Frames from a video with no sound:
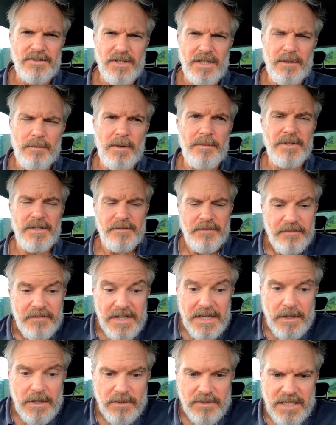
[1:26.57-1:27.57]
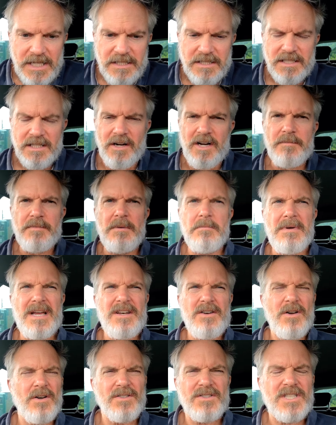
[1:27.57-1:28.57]
So the woman feels necessary, but
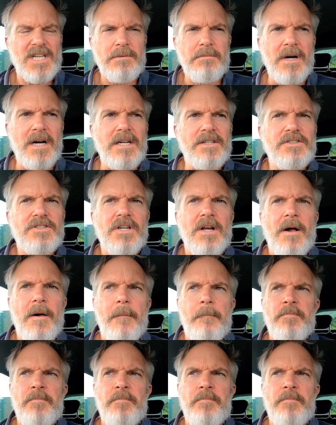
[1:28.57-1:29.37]
men not so much.